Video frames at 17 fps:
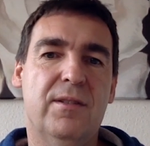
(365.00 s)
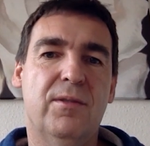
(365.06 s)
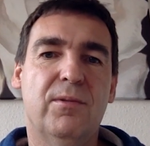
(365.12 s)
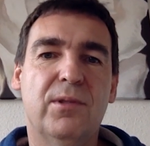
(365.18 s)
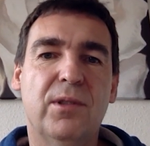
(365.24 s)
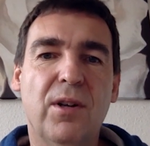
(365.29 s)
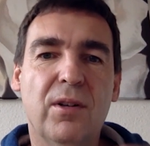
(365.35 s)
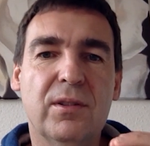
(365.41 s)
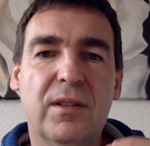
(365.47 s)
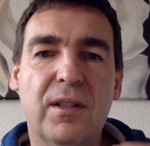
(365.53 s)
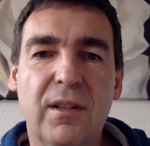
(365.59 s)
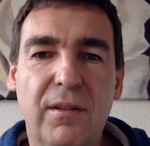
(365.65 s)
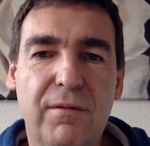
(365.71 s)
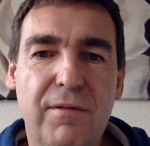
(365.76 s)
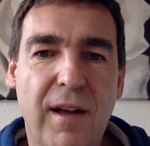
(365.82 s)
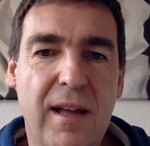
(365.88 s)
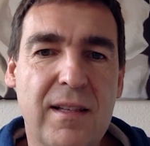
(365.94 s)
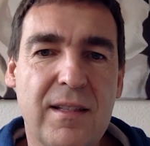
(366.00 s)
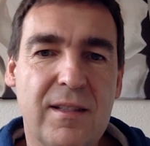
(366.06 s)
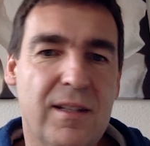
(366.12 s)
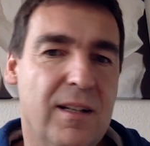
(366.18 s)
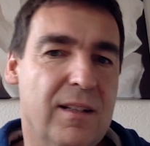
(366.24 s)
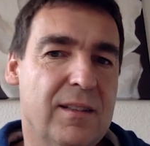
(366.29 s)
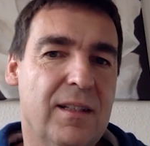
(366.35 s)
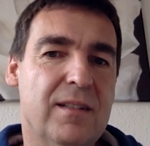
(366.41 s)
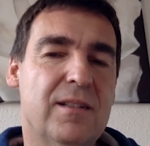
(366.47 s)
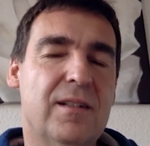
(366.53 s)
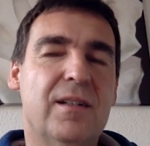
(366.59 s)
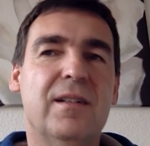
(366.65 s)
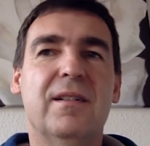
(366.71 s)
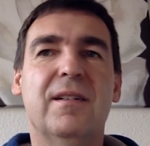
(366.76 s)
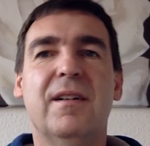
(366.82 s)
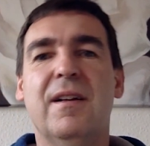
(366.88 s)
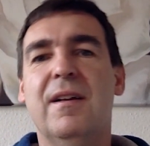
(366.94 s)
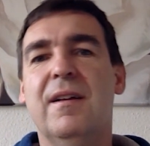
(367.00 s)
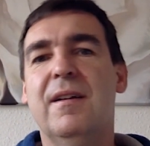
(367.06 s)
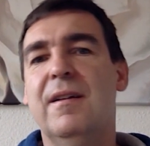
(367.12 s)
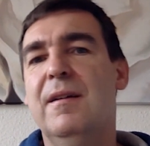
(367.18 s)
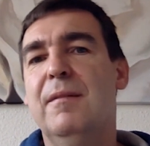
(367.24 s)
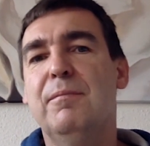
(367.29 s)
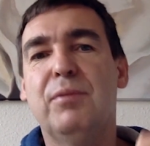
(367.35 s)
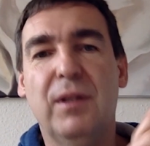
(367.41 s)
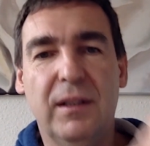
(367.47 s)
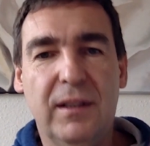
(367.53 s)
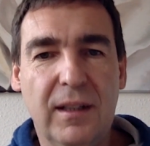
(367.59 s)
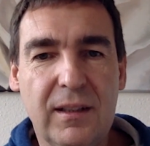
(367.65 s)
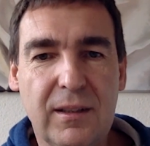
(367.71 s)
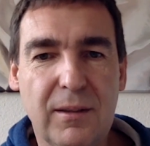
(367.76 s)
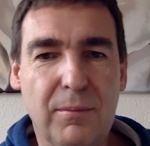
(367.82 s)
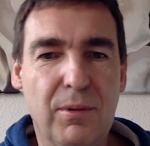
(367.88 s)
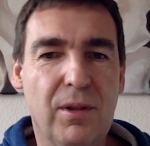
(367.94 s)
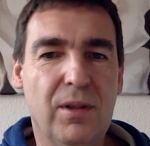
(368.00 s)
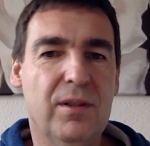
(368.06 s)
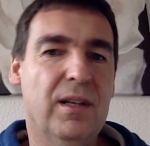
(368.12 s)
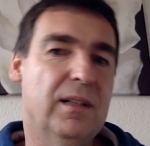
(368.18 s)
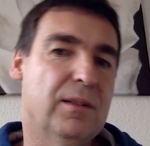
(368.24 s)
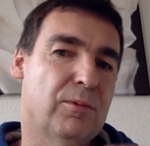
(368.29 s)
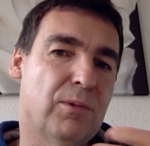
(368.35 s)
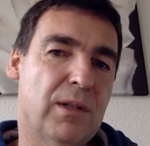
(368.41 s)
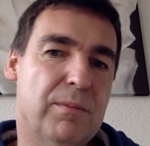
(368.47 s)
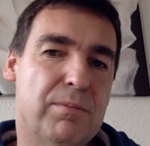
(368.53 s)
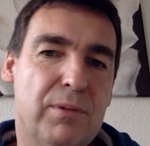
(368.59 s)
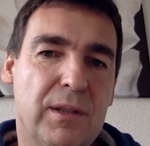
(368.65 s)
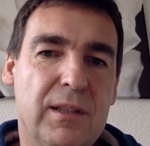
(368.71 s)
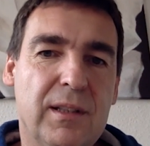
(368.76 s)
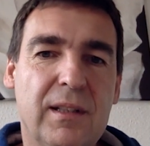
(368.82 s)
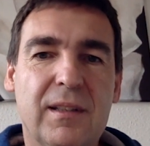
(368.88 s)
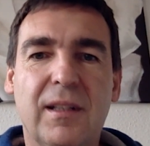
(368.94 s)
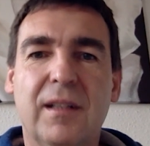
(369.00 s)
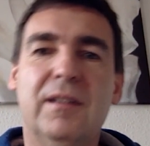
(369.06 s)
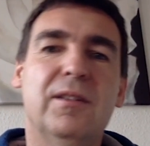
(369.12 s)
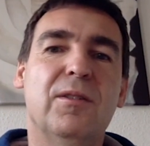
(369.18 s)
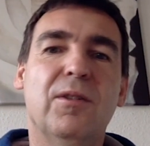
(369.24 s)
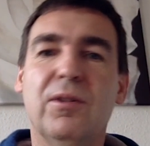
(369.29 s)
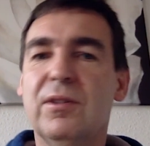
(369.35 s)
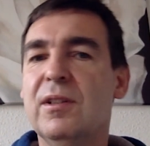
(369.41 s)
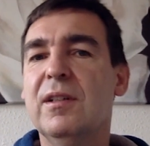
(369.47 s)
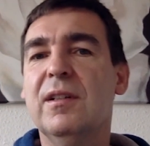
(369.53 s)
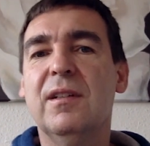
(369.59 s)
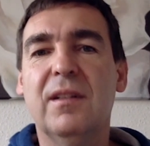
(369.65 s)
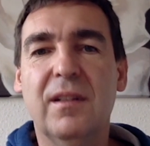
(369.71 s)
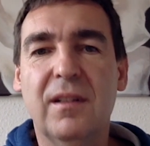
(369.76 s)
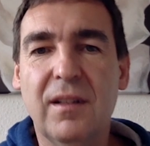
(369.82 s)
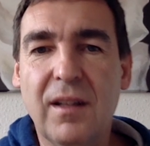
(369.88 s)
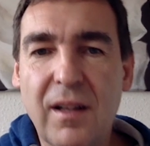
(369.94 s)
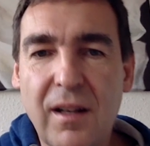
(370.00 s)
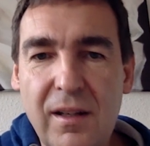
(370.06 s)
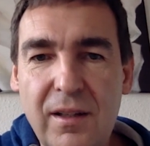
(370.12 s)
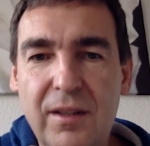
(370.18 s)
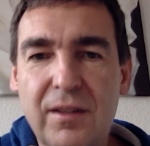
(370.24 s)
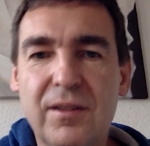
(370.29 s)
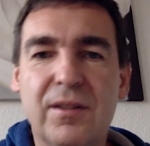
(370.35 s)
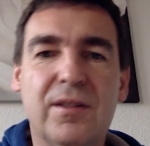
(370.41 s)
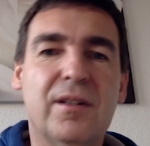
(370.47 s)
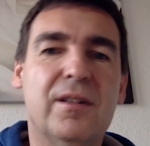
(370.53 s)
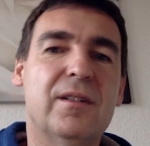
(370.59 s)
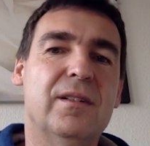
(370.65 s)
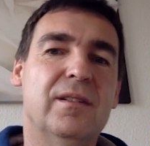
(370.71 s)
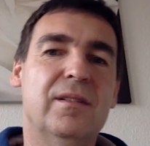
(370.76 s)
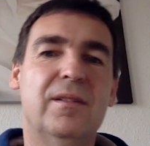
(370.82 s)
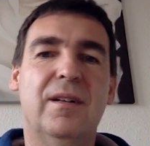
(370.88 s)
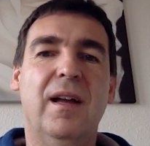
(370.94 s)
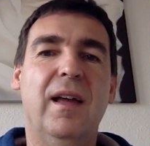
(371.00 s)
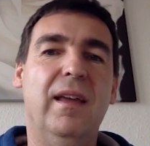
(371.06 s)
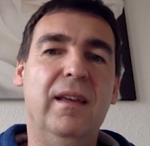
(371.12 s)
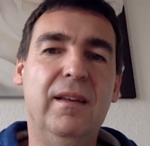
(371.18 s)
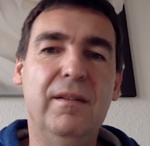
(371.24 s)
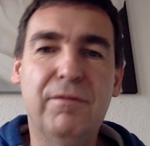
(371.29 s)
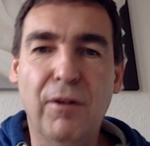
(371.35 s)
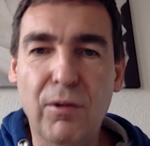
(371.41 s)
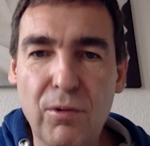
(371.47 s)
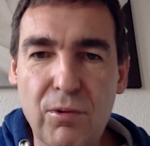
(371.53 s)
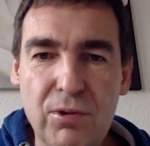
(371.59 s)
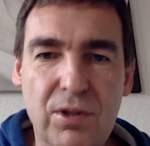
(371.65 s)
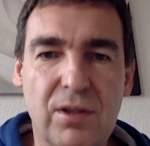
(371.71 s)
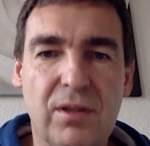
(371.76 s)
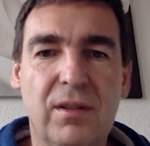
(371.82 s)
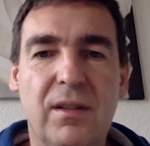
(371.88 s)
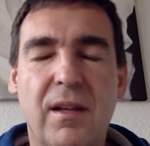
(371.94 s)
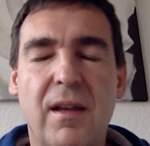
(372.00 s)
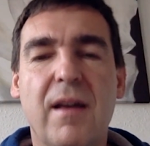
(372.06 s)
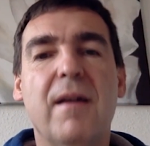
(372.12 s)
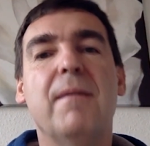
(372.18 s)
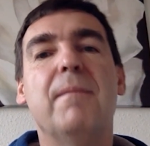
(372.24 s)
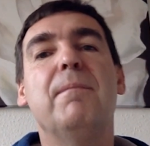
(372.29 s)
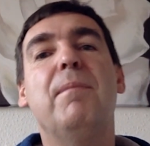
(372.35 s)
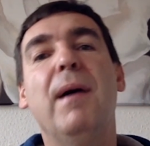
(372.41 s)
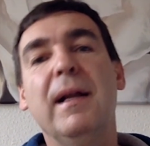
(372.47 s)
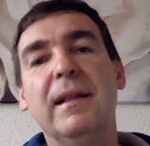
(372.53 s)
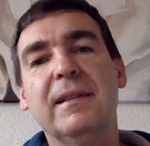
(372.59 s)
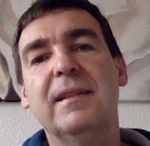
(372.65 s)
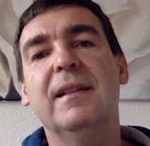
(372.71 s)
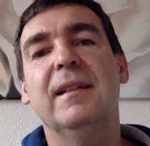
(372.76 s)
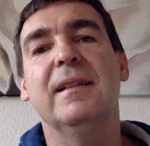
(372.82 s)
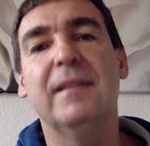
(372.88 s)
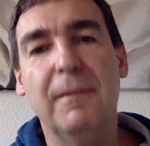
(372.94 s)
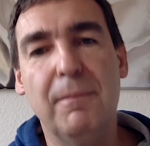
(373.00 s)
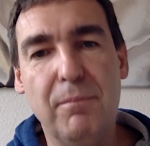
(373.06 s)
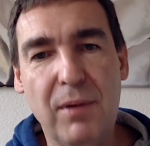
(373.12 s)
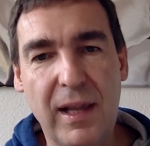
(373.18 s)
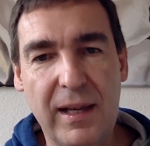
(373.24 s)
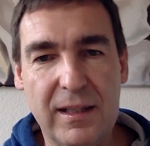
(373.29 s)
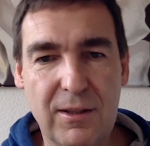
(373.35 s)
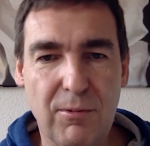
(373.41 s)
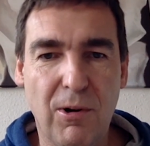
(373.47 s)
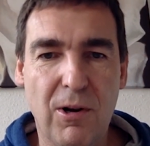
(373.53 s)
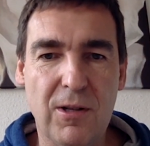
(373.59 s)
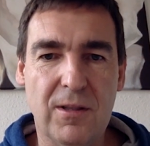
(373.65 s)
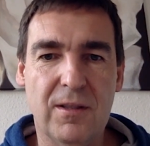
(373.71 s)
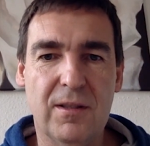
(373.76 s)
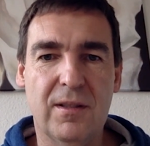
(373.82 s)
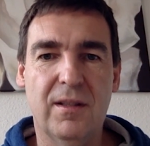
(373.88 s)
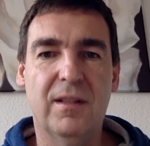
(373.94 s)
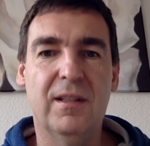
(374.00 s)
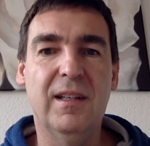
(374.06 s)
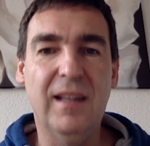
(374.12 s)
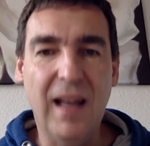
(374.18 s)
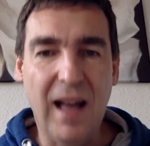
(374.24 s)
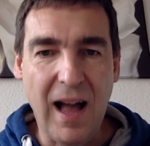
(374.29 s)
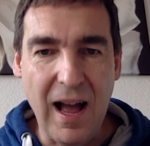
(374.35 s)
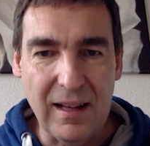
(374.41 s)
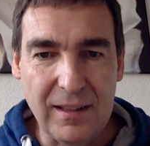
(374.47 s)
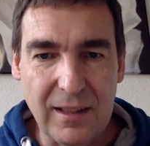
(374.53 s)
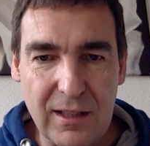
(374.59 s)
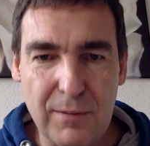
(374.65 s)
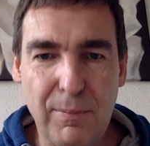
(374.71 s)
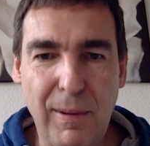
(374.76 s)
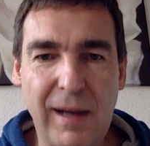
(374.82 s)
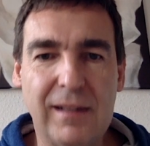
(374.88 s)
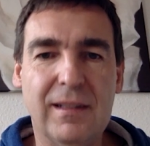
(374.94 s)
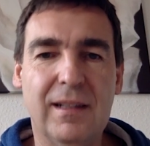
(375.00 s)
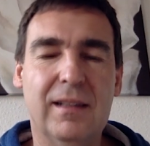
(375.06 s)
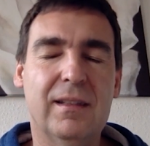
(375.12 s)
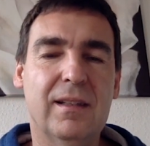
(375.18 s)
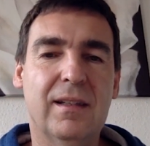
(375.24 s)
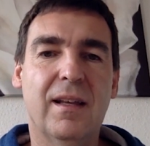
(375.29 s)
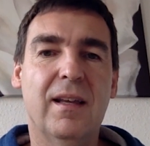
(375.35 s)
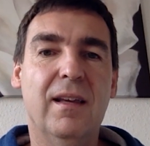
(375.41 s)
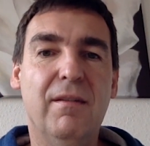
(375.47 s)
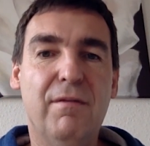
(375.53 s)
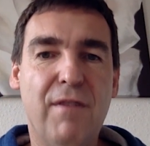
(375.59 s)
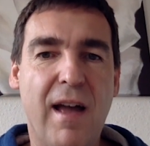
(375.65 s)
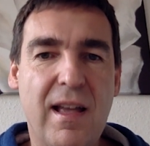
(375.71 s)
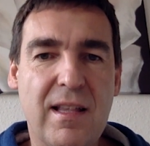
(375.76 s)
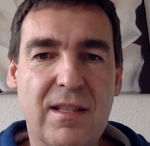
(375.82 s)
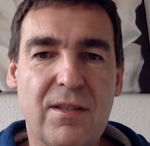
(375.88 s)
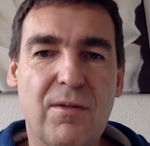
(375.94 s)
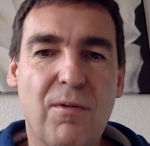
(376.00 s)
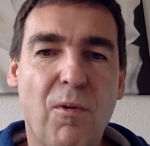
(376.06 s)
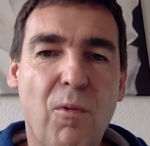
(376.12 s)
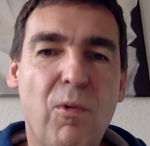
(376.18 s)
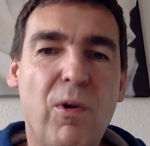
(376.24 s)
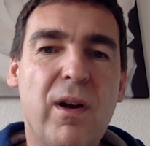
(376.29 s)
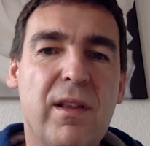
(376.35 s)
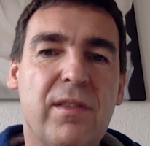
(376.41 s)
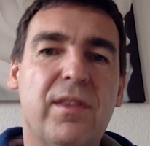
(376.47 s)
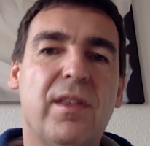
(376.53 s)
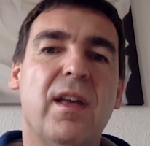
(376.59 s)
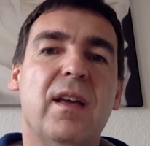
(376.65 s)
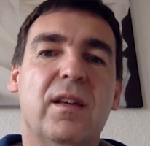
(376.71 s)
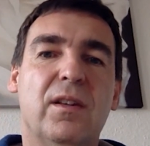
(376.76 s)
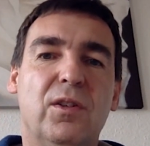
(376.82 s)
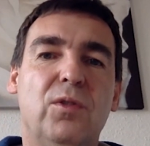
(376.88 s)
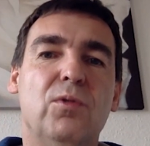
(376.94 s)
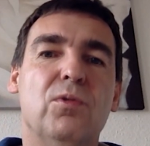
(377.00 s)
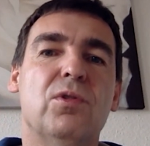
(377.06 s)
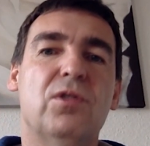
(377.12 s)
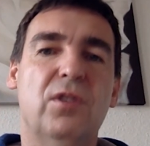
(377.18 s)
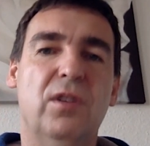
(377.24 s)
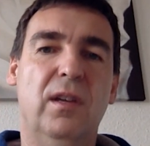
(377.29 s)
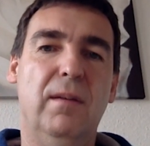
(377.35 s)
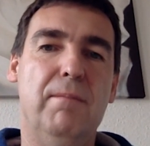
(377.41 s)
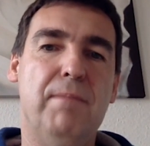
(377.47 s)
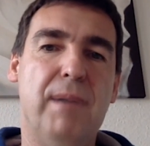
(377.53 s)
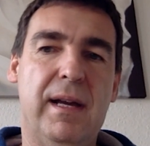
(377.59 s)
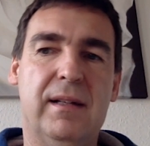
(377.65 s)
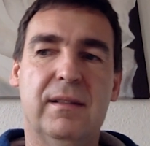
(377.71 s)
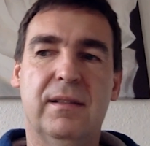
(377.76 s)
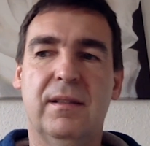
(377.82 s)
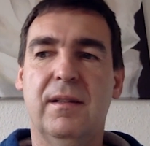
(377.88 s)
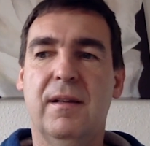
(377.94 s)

or not the events that are predictable, that were predicted, not the linear evolution, but the black swans, the unexpected events with huge impact.